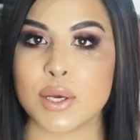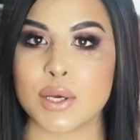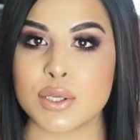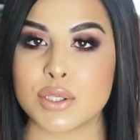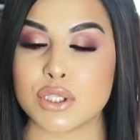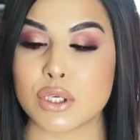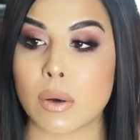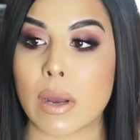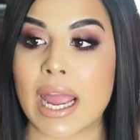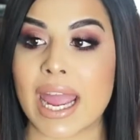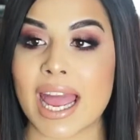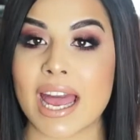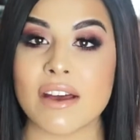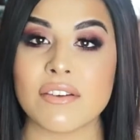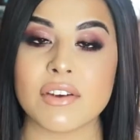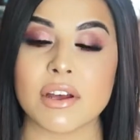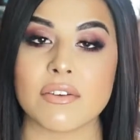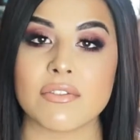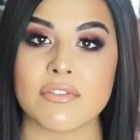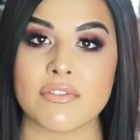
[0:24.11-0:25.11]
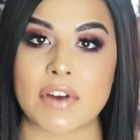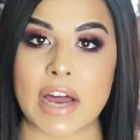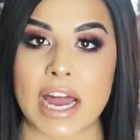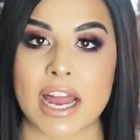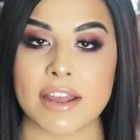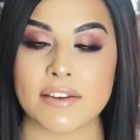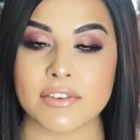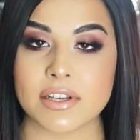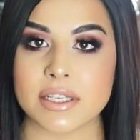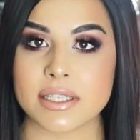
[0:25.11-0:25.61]
So I have
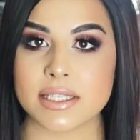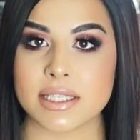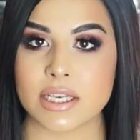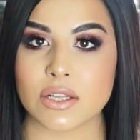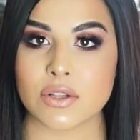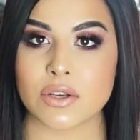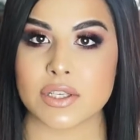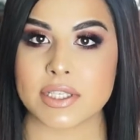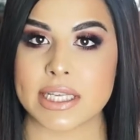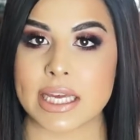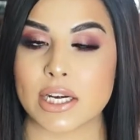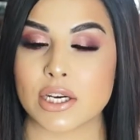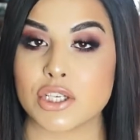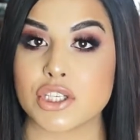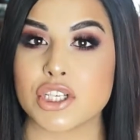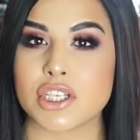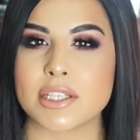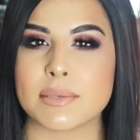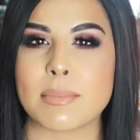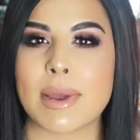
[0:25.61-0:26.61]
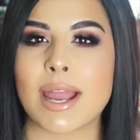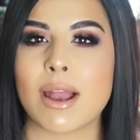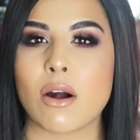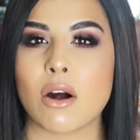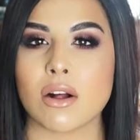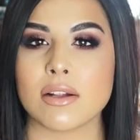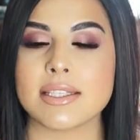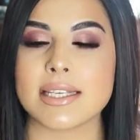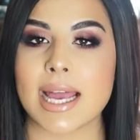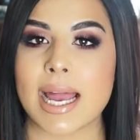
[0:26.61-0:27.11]
5 concealers that are just my
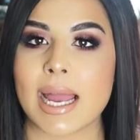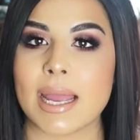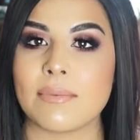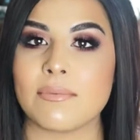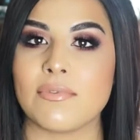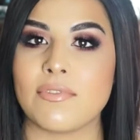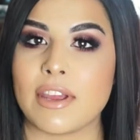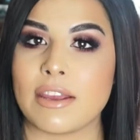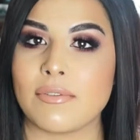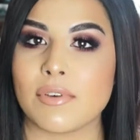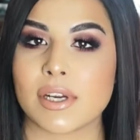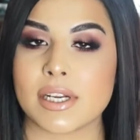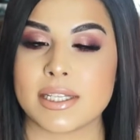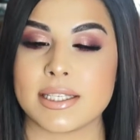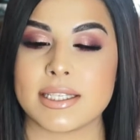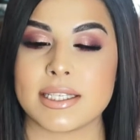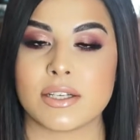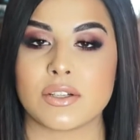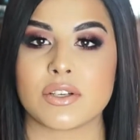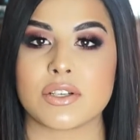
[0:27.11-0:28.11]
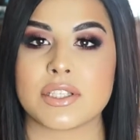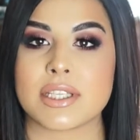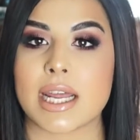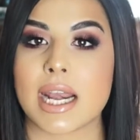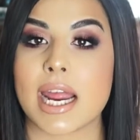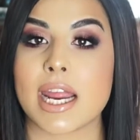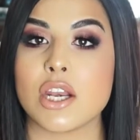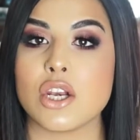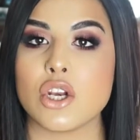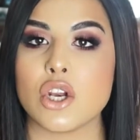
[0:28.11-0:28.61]
all-time favorite concealers that
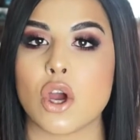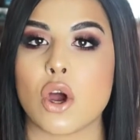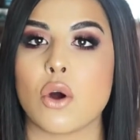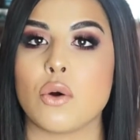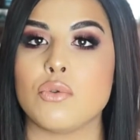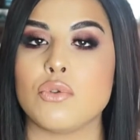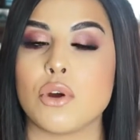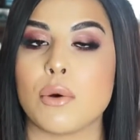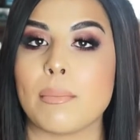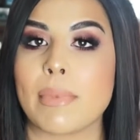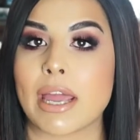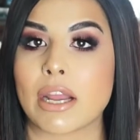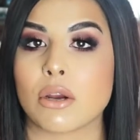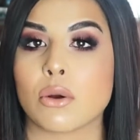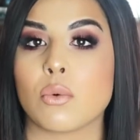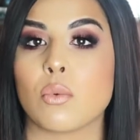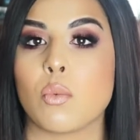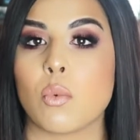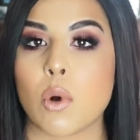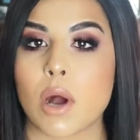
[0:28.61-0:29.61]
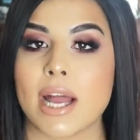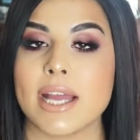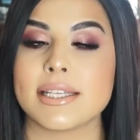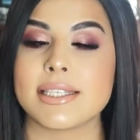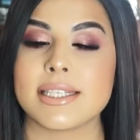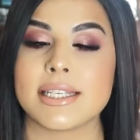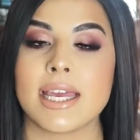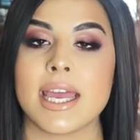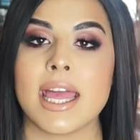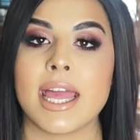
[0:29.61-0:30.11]
I know no matter
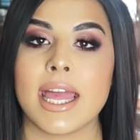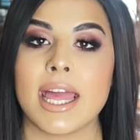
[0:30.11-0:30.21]
what